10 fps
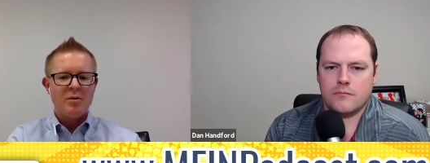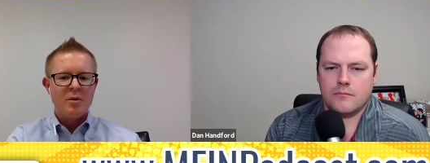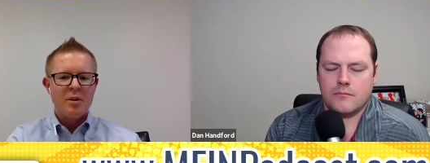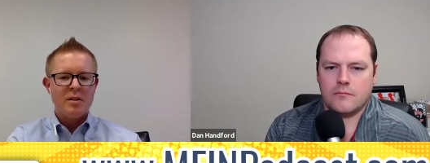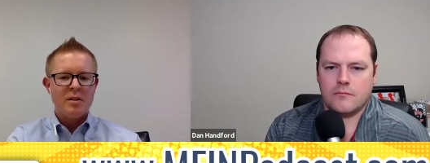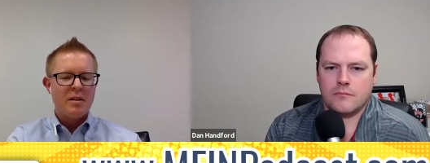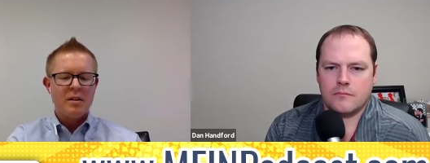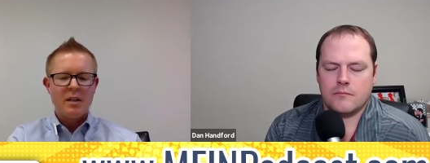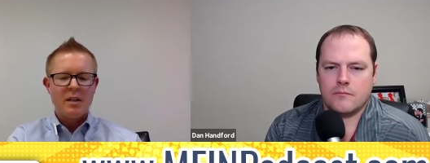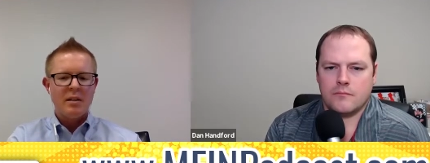Speaker 1: for us
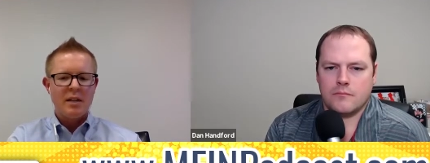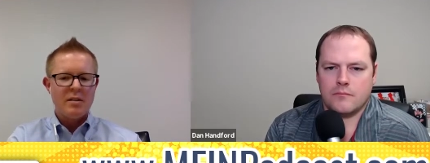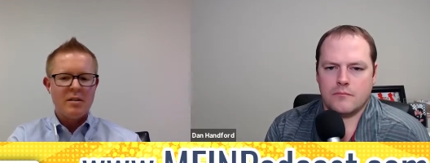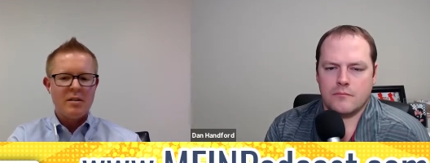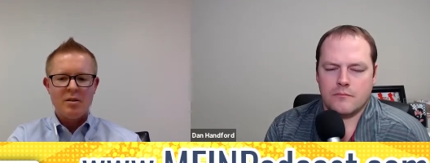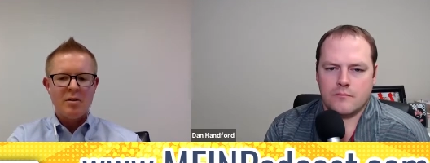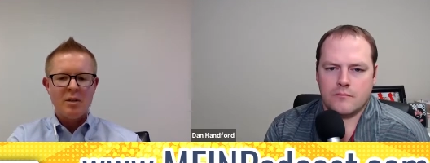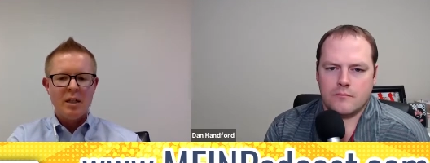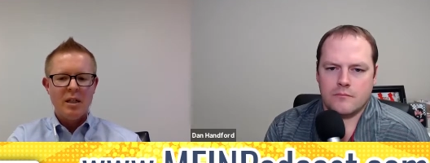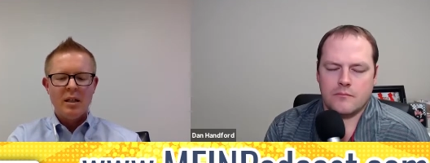that then led
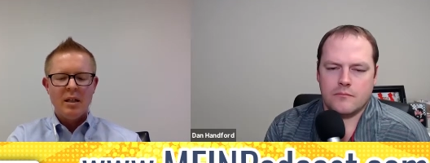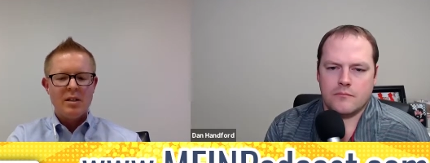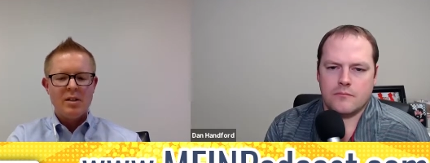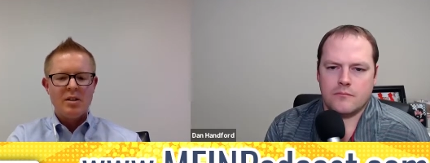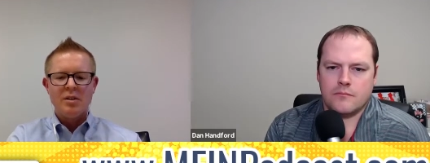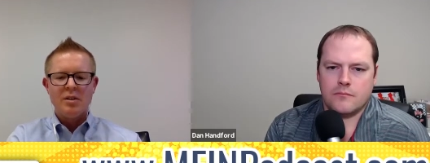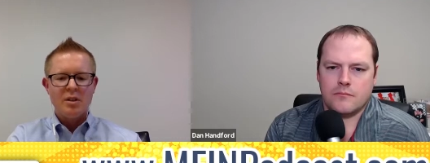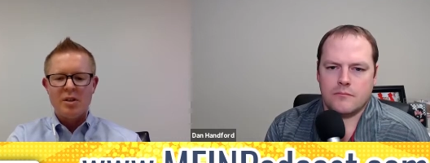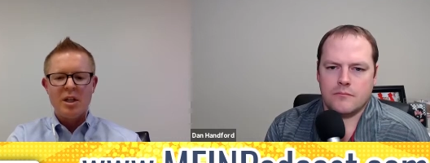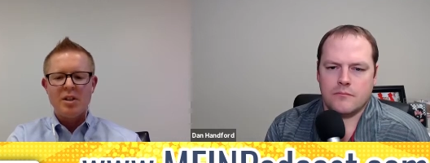to additional
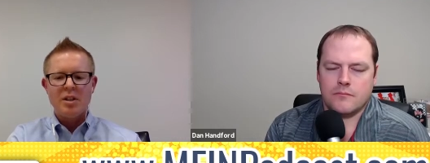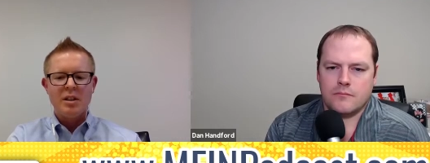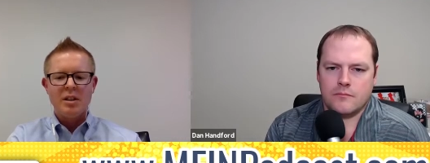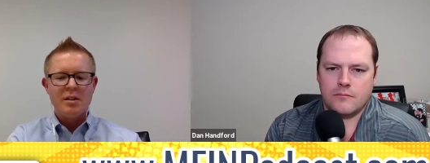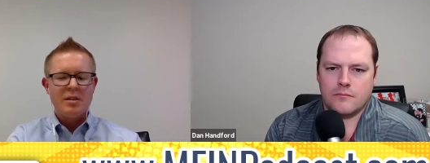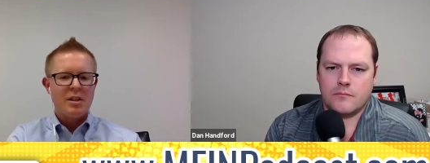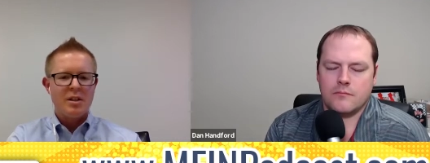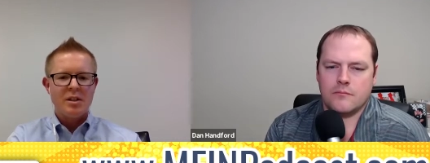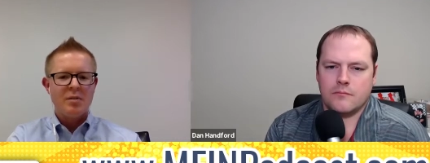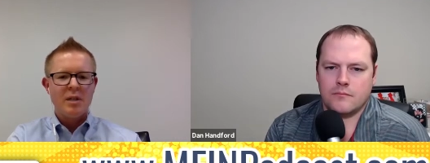negotiation and
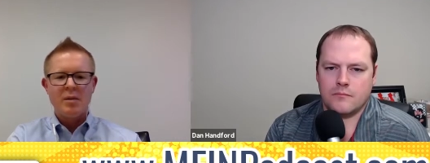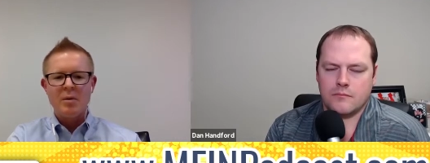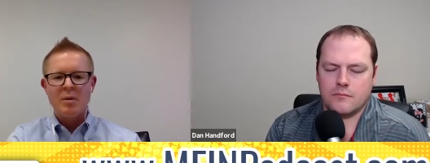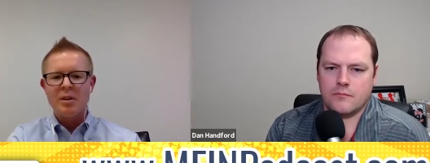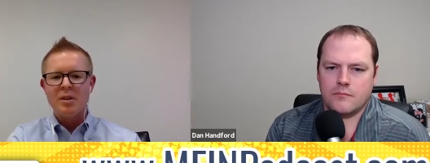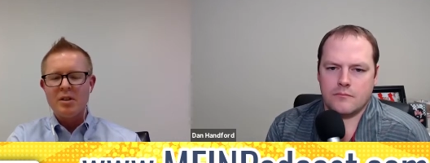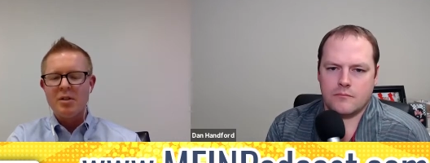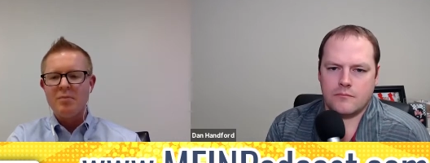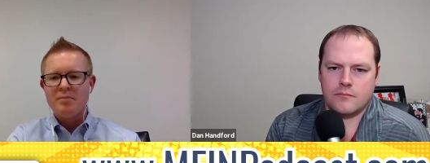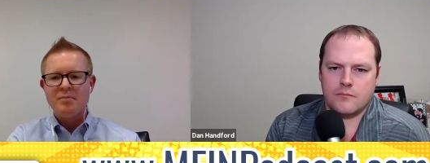discussion around what we were going to
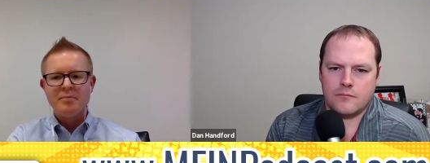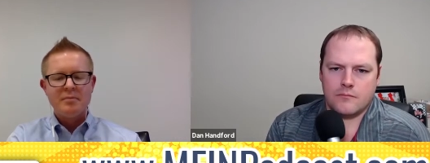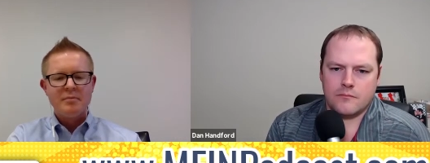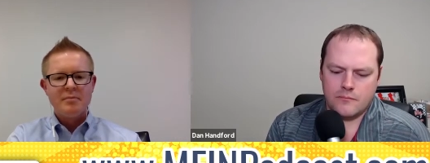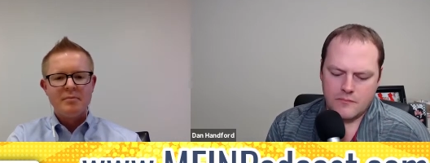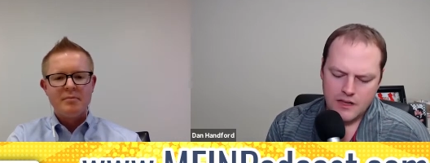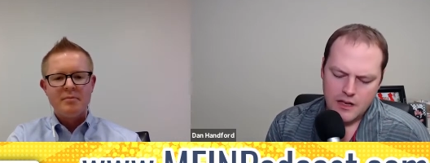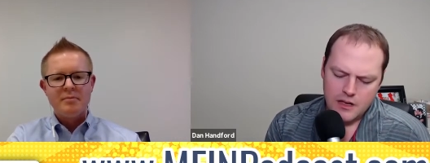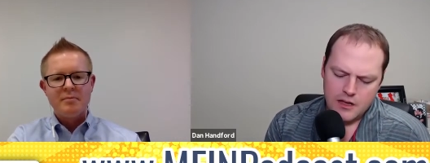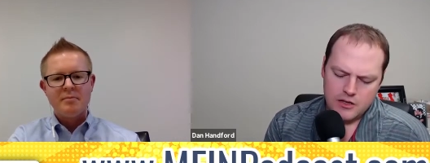do.
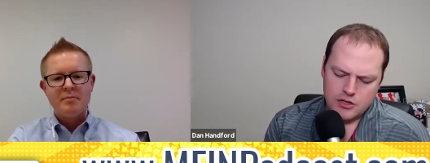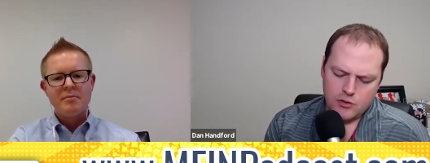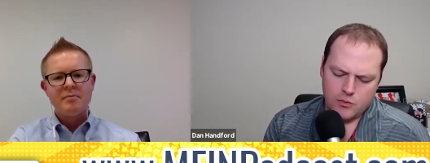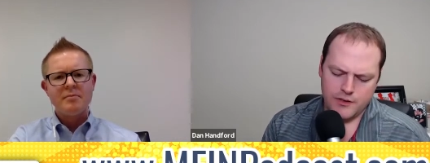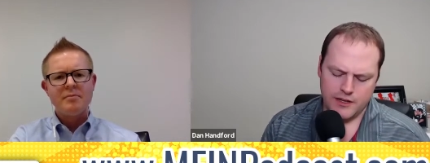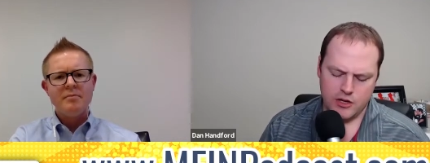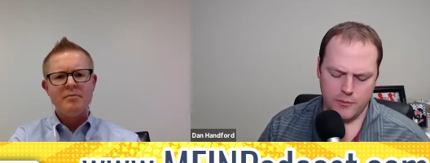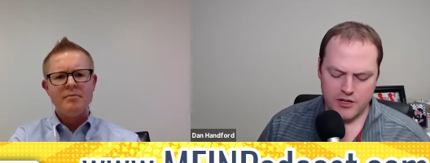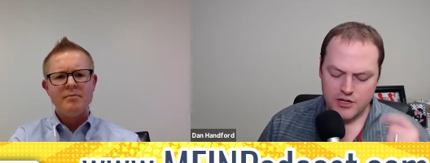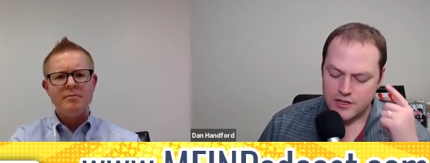
Speaker 2: So one thing you
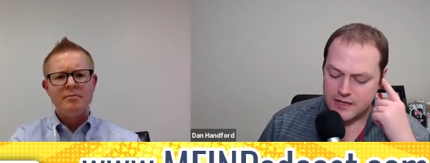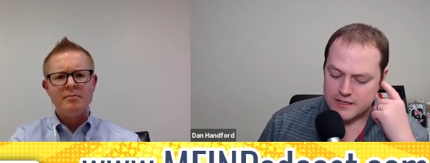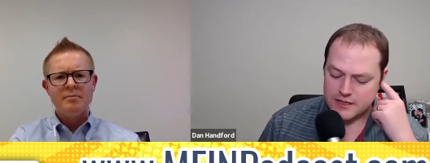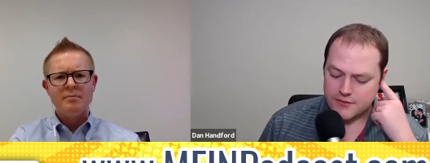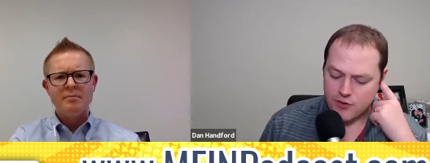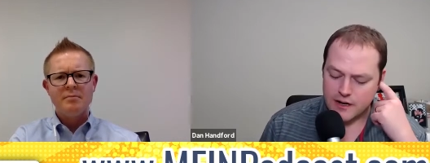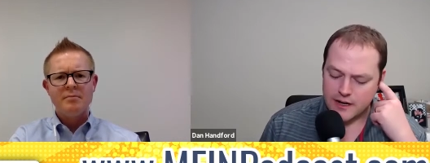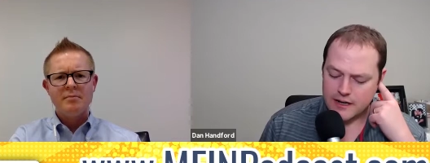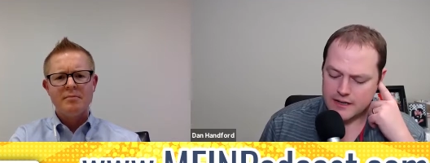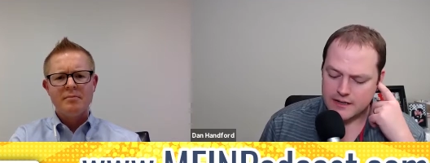mentioned is is
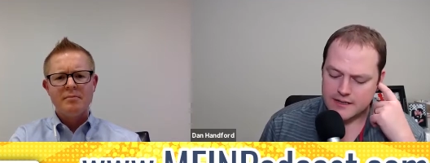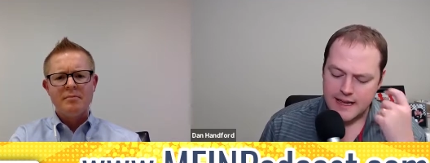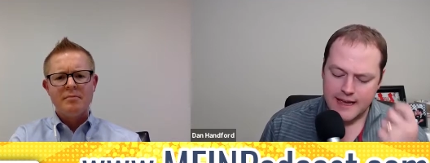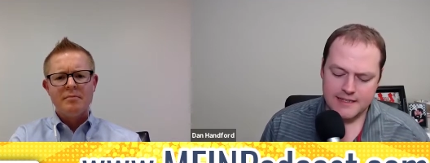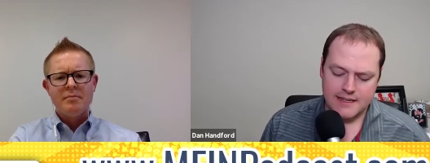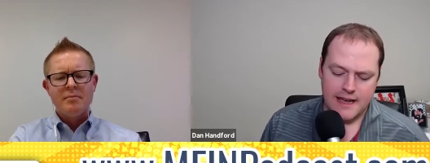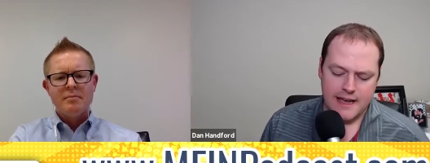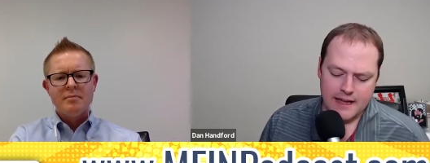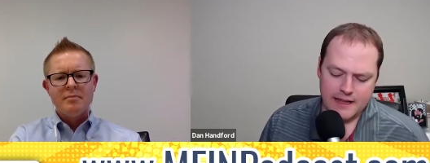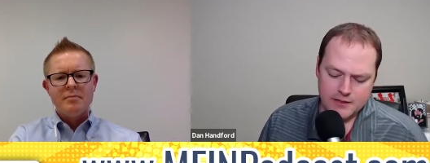running test
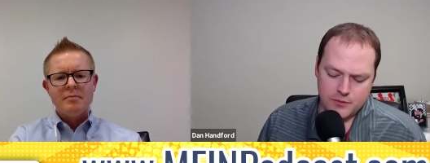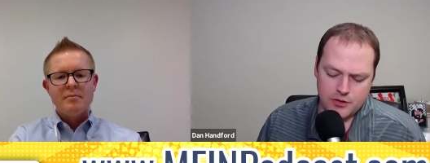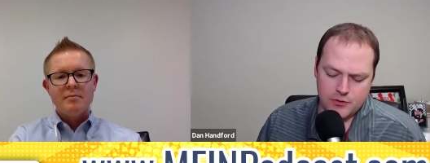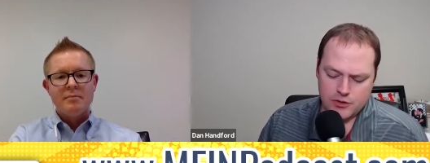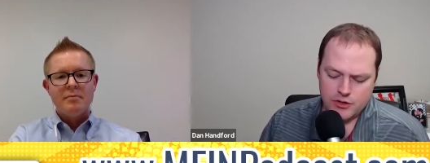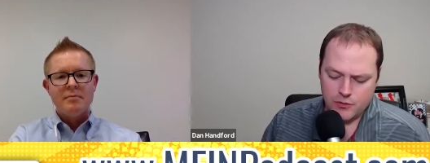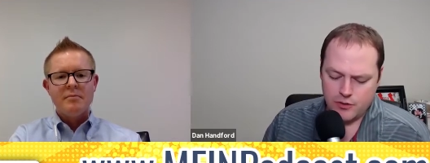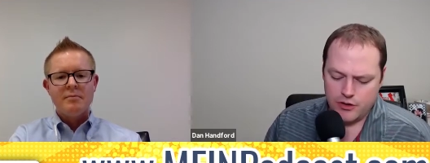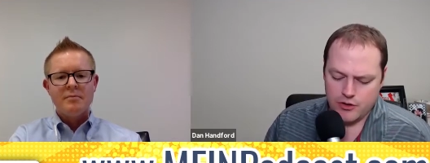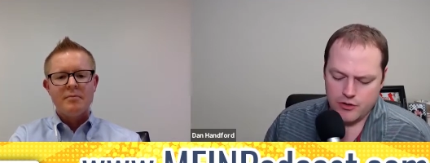ads when you were
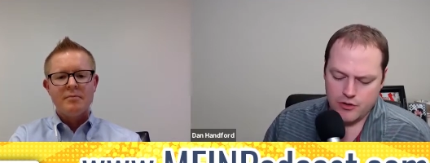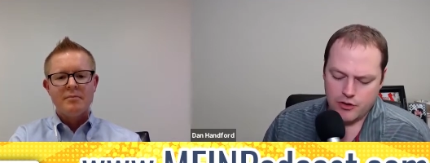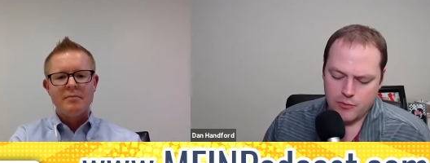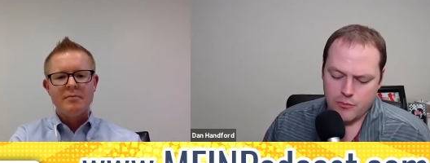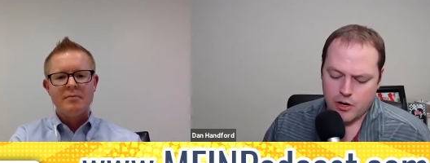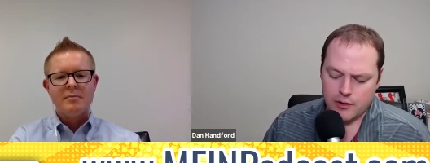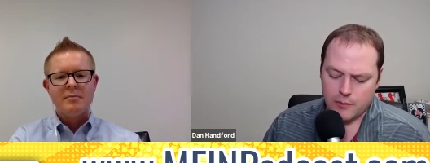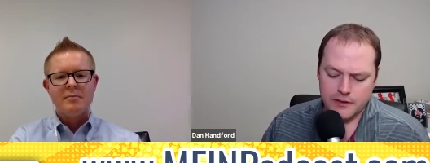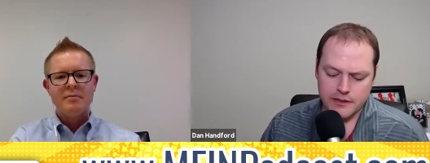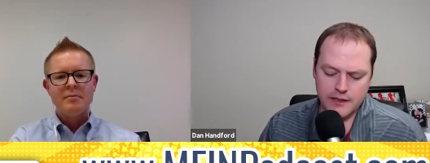doing your your
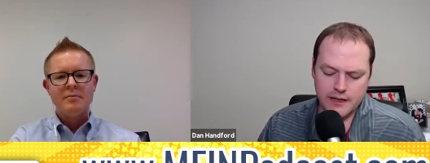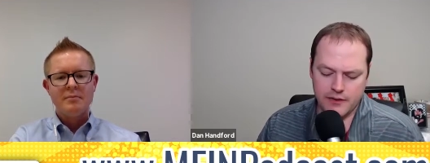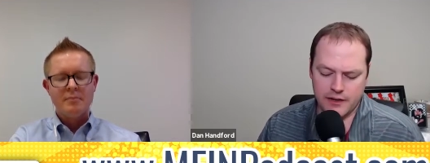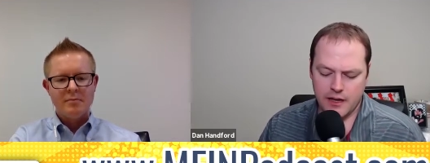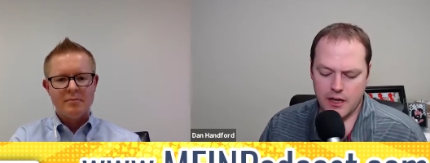marketability of it.